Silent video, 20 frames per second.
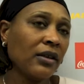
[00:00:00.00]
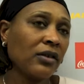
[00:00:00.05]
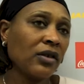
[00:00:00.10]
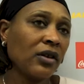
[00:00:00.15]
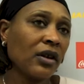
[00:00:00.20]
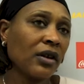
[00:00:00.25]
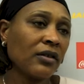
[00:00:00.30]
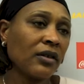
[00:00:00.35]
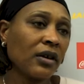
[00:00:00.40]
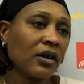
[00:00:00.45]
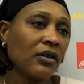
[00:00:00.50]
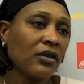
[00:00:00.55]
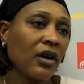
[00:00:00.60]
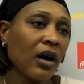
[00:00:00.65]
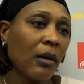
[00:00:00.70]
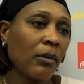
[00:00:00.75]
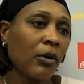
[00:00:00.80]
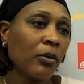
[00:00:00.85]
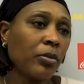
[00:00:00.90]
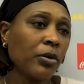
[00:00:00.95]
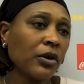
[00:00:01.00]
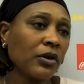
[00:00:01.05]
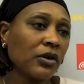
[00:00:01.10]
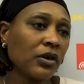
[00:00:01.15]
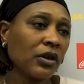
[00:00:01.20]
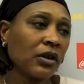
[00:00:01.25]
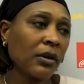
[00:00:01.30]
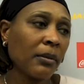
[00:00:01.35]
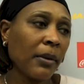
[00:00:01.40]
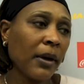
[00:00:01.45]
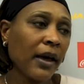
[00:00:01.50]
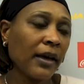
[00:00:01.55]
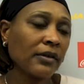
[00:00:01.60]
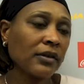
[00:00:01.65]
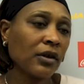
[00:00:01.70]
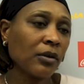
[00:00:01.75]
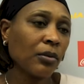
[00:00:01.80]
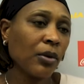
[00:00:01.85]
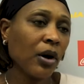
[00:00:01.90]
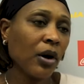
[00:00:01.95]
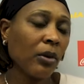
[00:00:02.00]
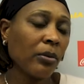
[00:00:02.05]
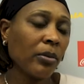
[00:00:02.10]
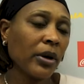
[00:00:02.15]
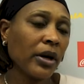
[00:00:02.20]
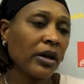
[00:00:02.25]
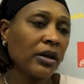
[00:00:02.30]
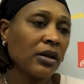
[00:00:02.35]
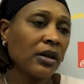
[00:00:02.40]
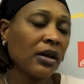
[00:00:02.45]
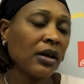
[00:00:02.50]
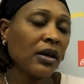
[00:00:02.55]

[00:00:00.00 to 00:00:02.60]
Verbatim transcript: She does a good job of pushing the basketball, but,